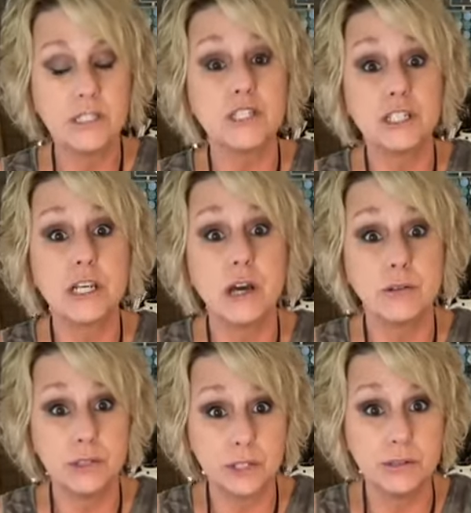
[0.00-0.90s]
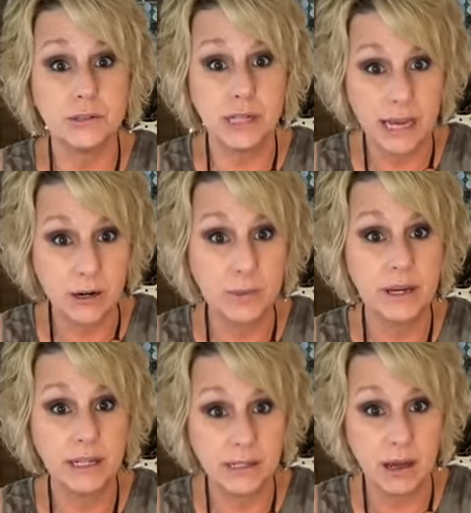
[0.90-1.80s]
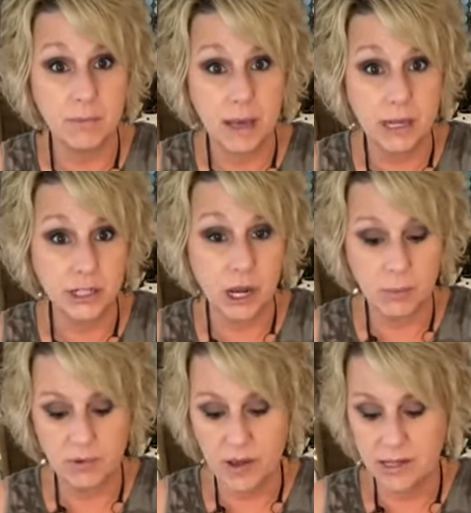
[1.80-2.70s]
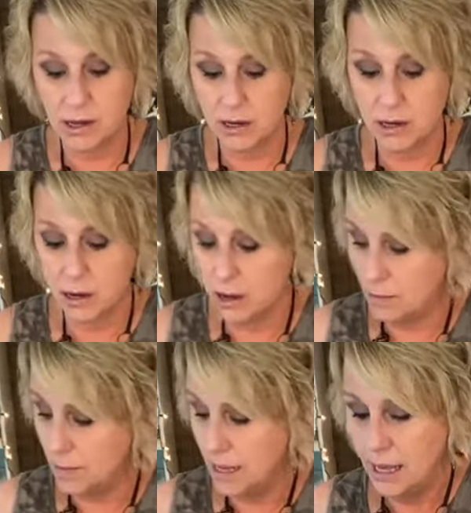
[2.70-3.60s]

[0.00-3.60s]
just go to taterbuggin.myshopify.com